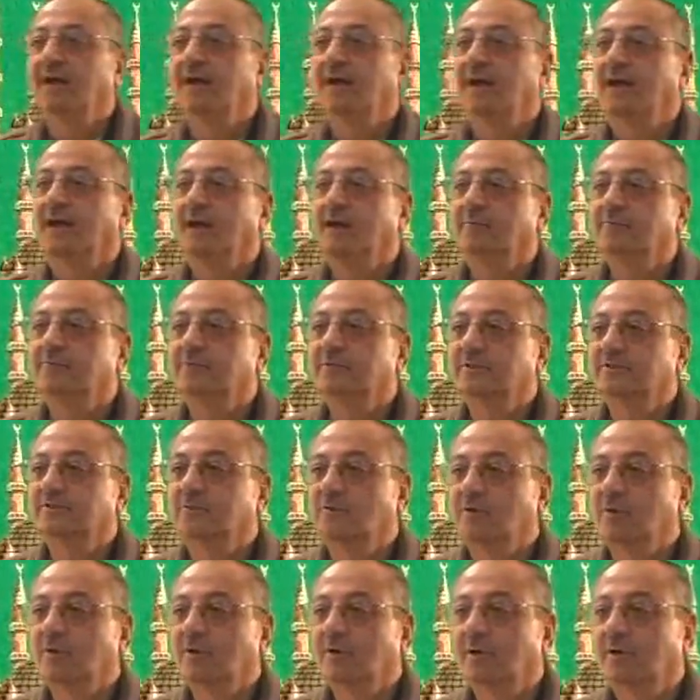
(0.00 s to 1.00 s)

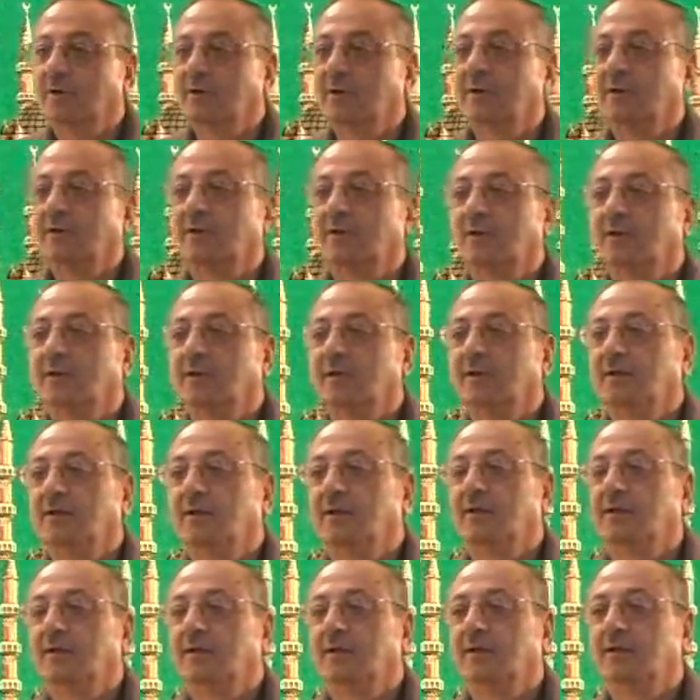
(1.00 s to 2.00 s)
Hamzatul
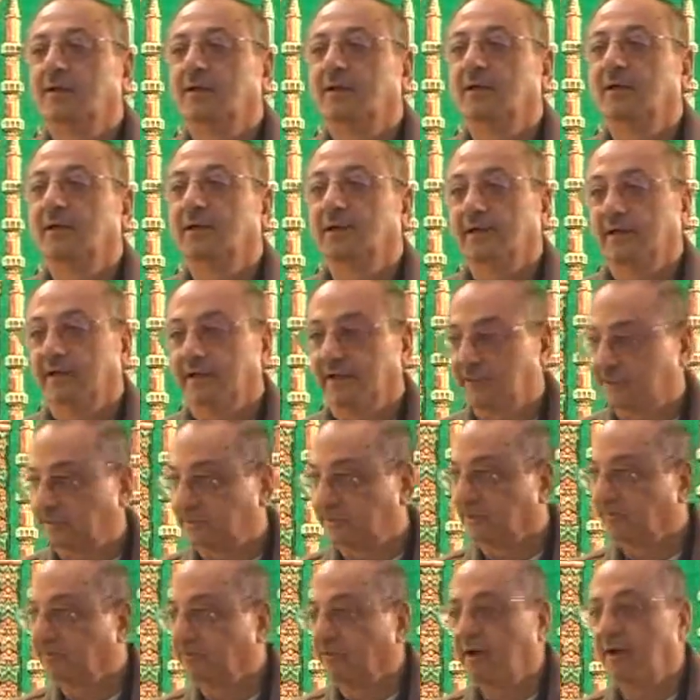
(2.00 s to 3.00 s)

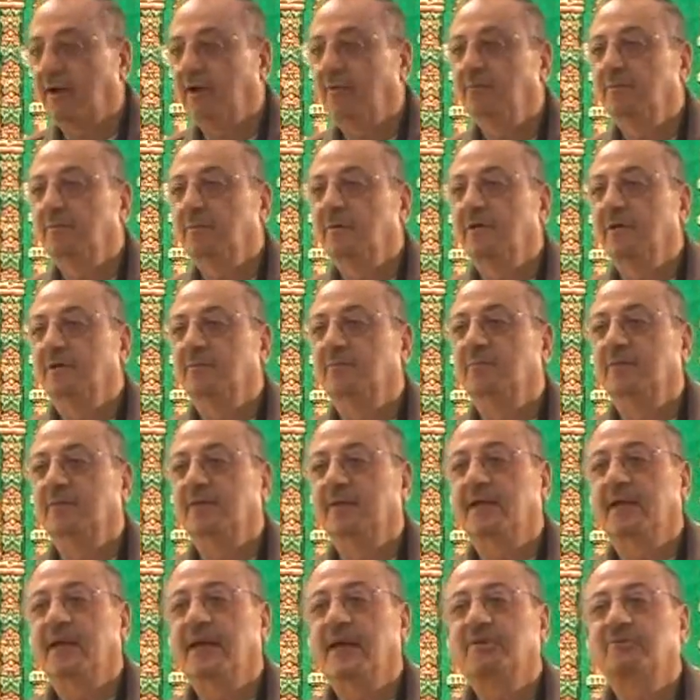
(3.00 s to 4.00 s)
Istifham
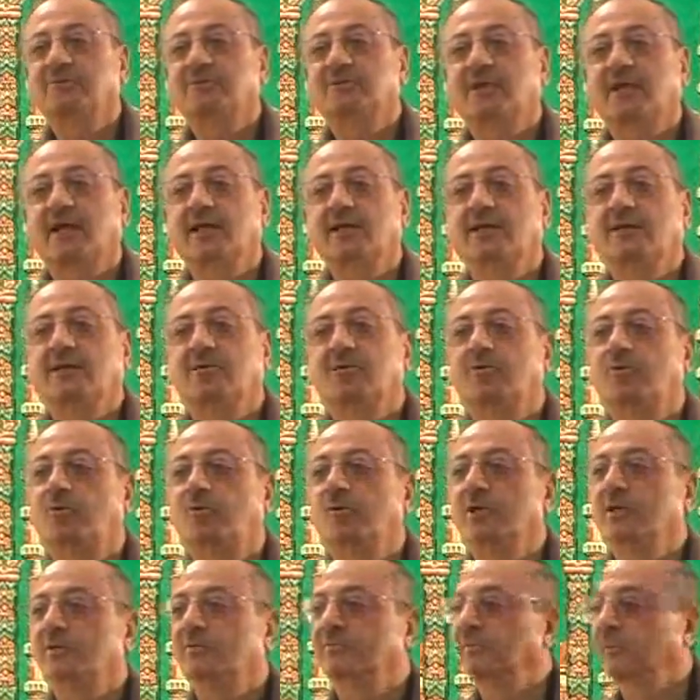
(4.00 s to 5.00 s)
behaves like
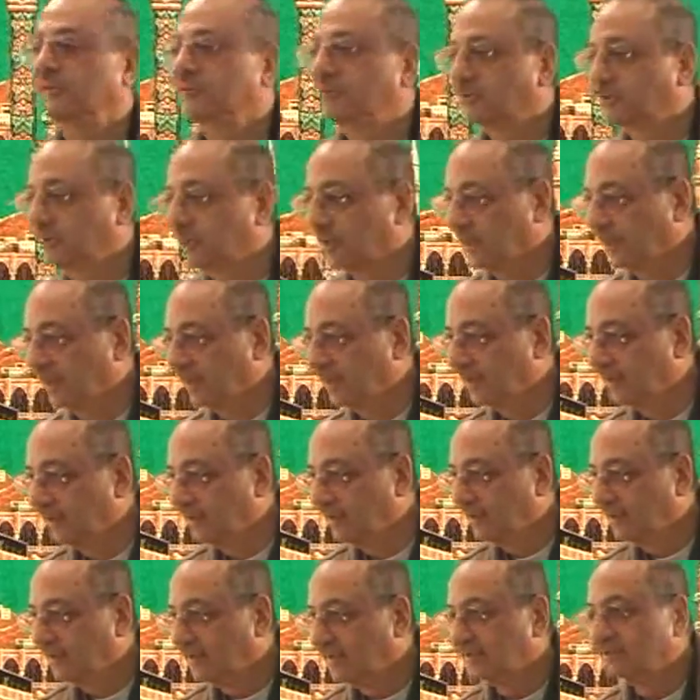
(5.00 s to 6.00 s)
Queen Victoria.
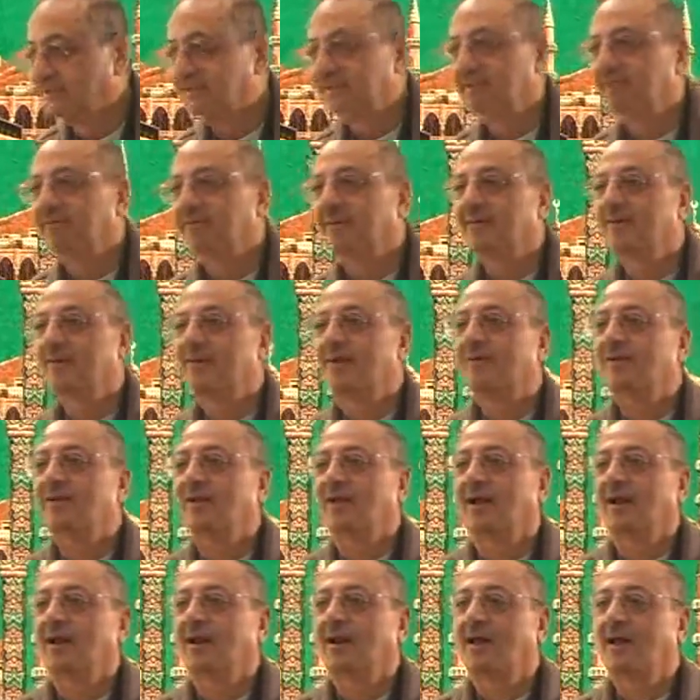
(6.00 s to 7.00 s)
She will not
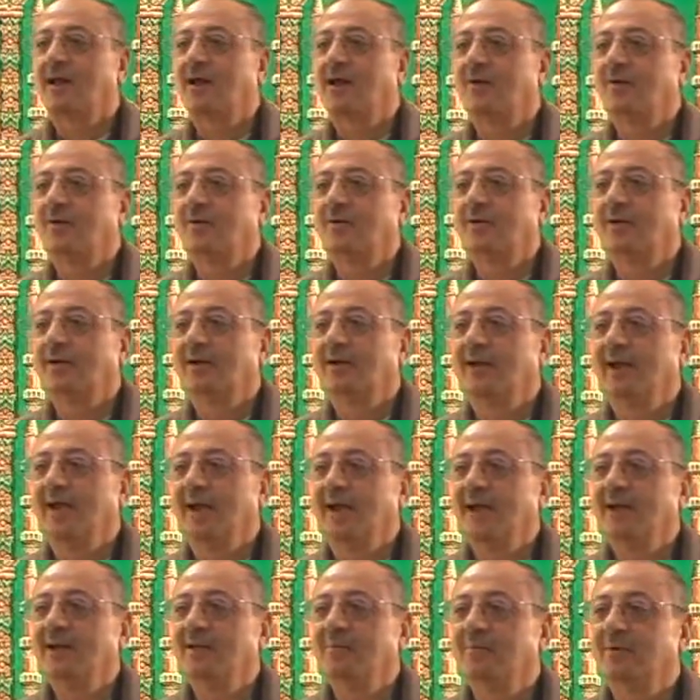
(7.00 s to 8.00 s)
allow
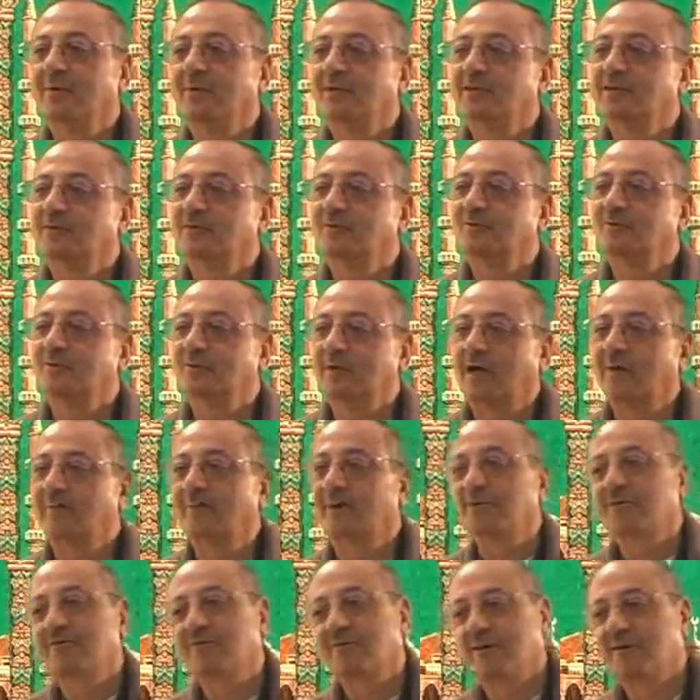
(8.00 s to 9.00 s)
anybody to come in
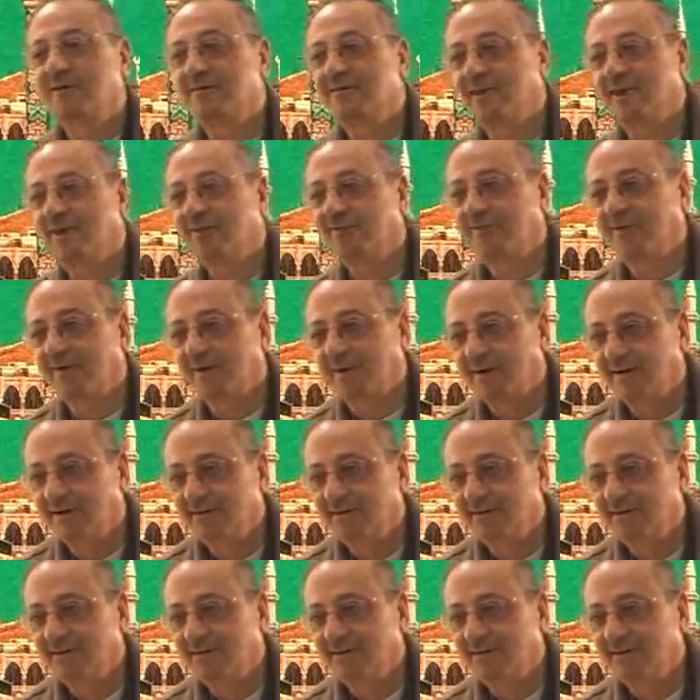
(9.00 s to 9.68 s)
front of her.